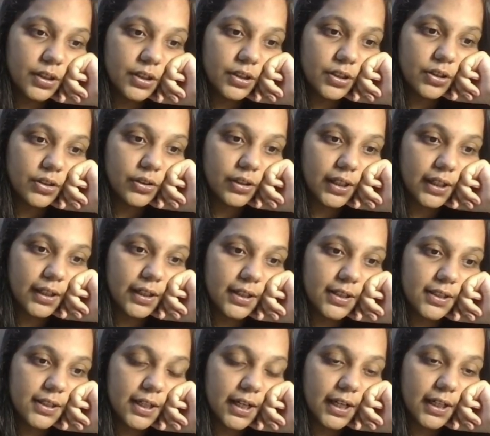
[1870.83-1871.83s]
So you'll
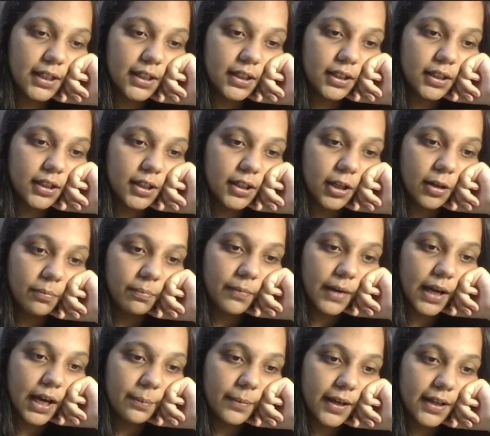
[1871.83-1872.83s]
understand,
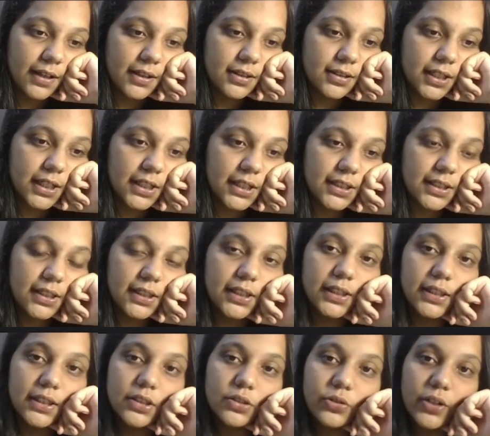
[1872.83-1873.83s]
ma'am has changed the
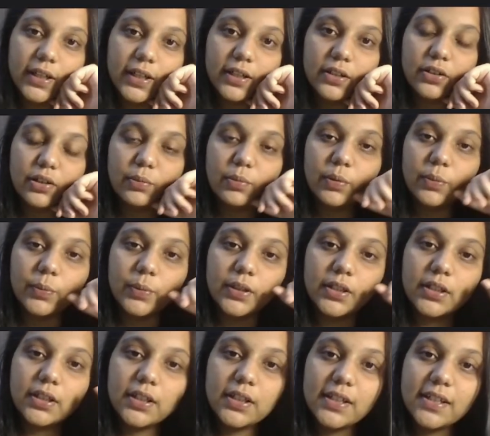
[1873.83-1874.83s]
color so I can remember.
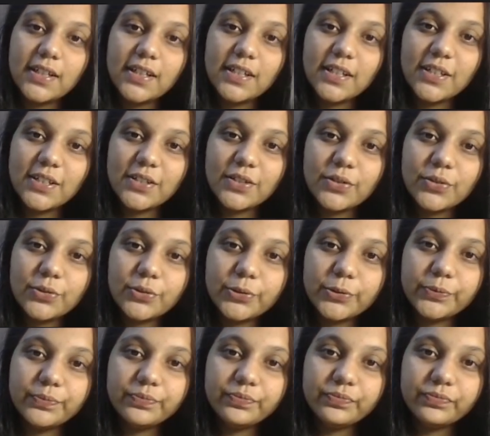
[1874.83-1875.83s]

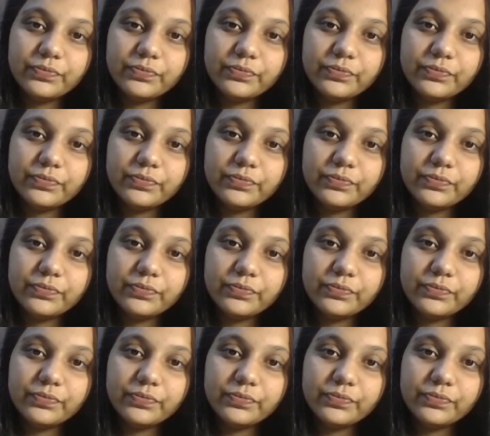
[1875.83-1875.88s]
So